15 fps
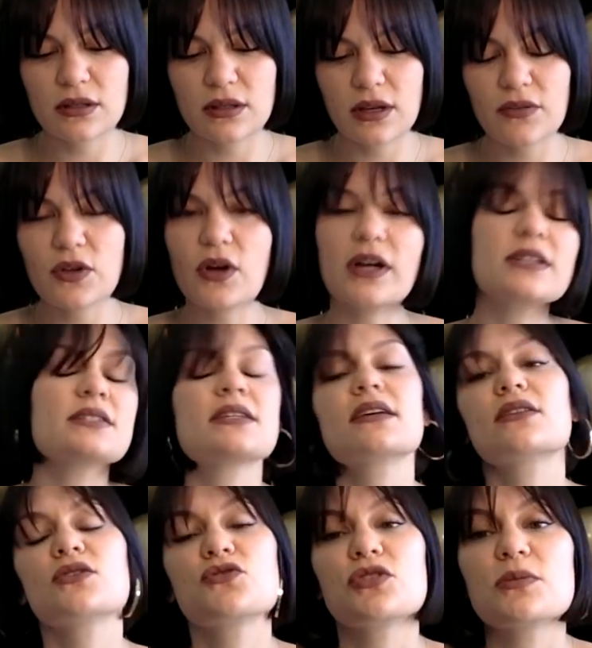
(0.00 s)
Have you guys seen the
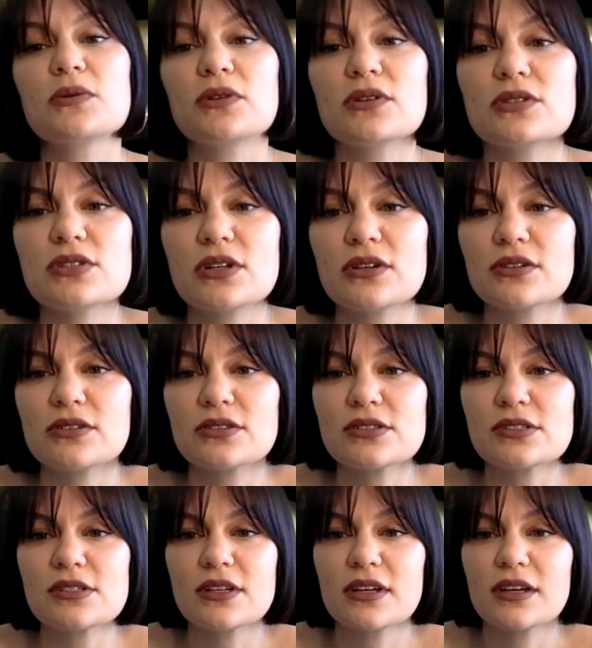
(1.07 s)
Troubadour
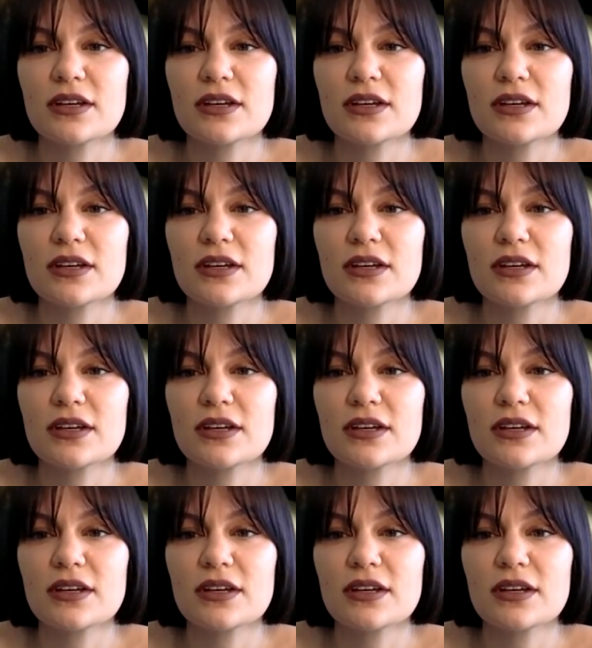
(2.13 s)
songs?